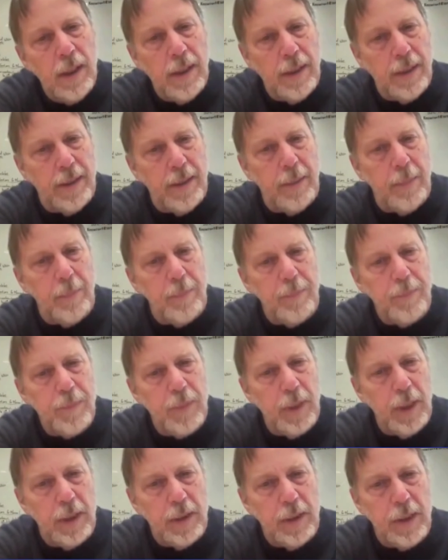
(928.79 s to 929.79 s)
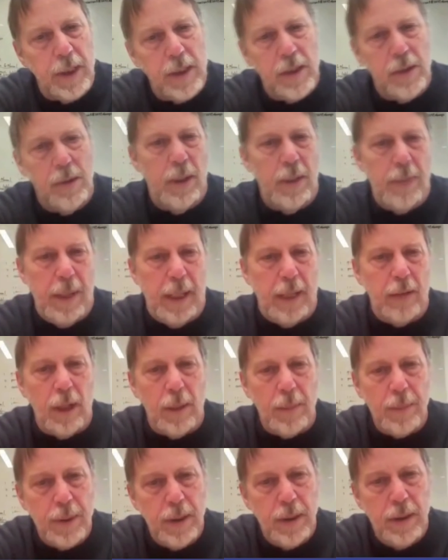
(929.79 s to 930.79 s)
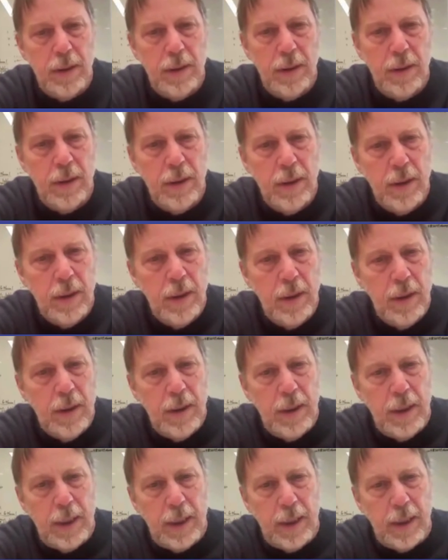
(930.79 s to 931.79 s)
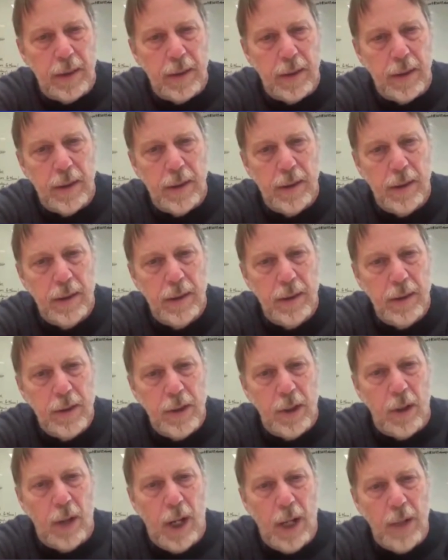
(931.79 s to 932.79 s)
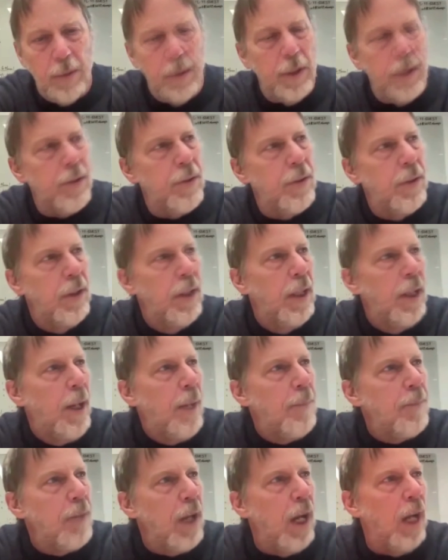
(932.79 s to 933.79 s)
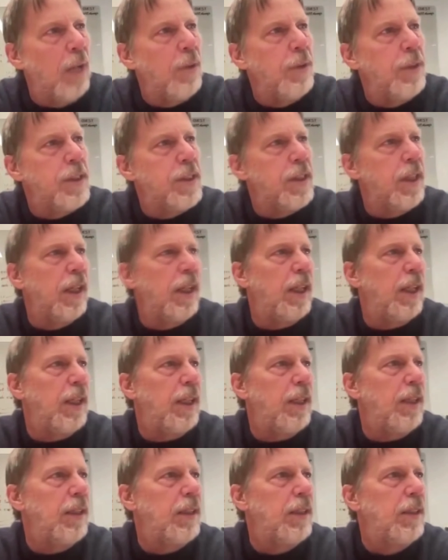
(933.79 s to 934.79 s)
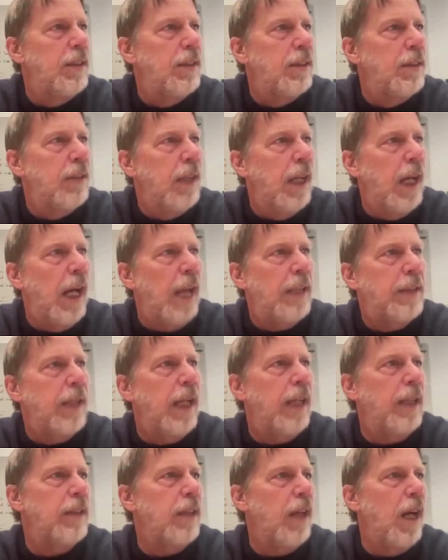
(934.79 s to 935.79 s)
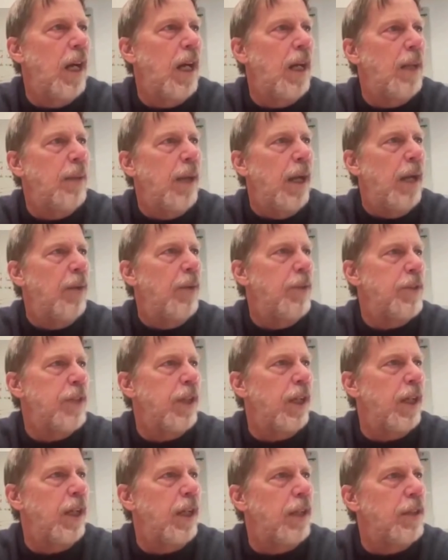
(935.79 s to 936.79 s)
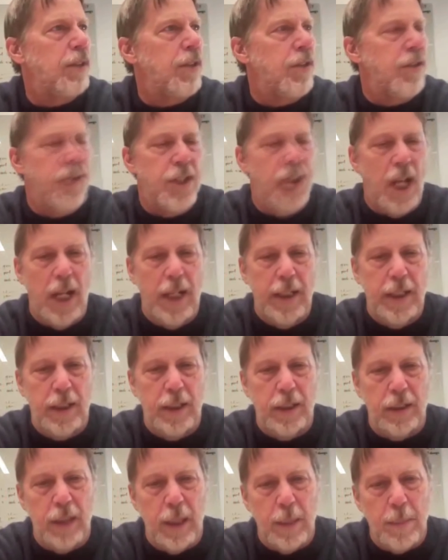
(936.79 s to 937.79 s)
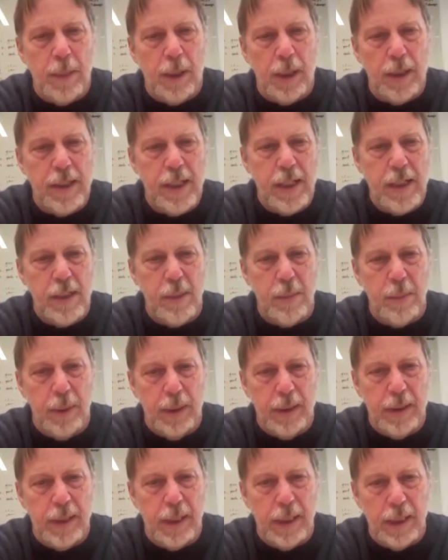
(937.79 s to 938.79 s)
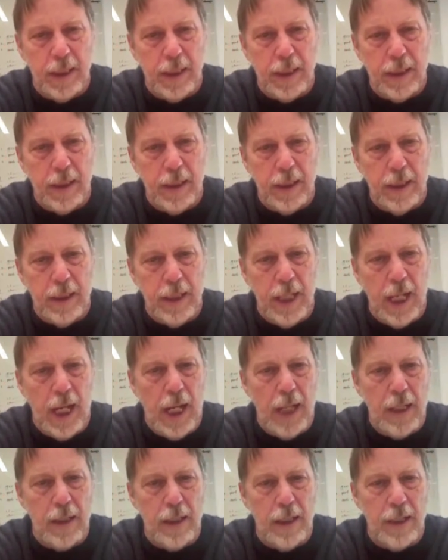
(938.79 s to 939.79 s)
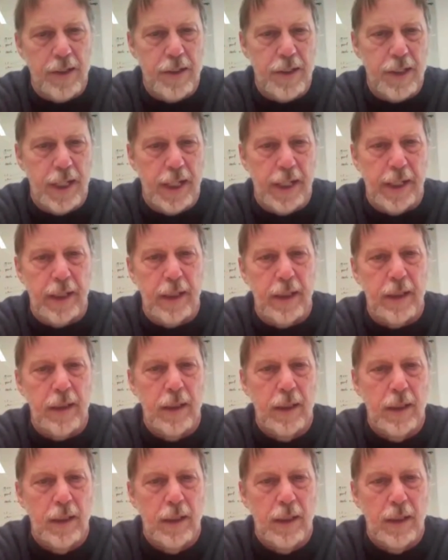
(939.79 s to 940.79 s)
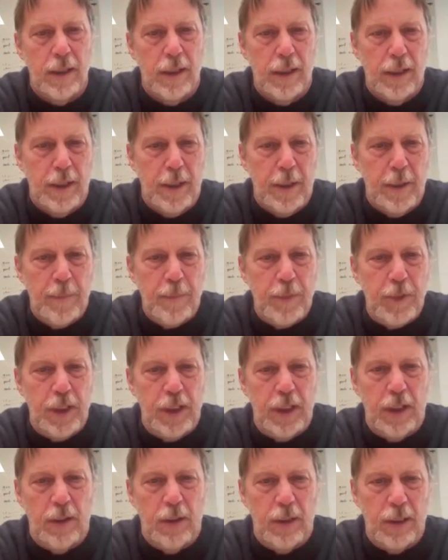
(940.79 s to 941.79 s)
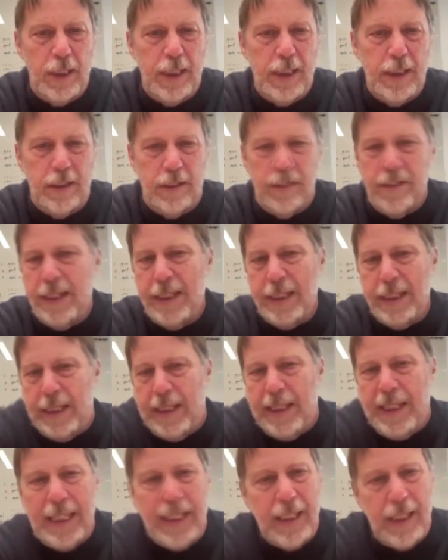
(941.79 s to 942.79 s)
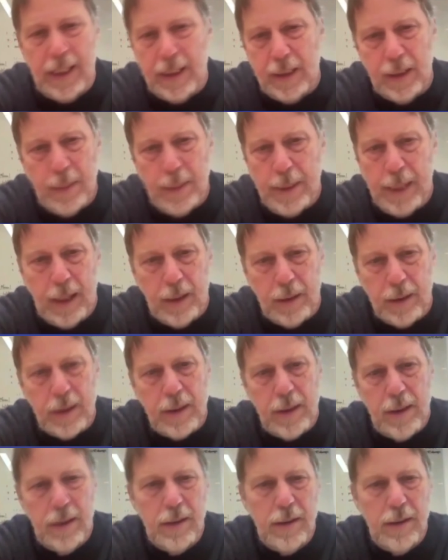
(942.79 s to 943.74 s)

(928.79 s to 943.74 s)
And Digital went bankrupt. And so I would say at that time, I was a designer and a participant in it, and not, let's say, a leader of any thinking about it.